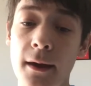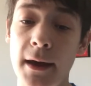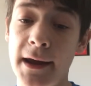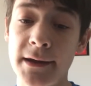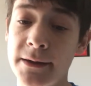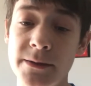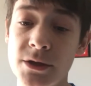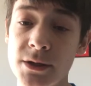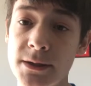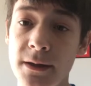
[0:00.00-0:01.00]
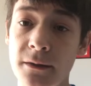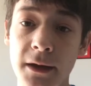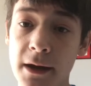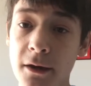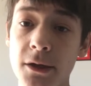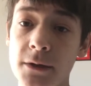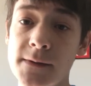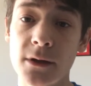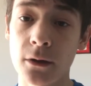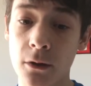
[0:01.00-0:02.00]
and it's just, the
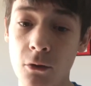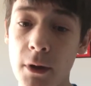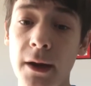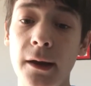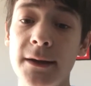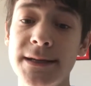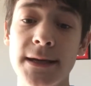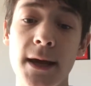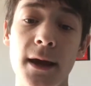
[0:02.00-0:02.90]
characters are great,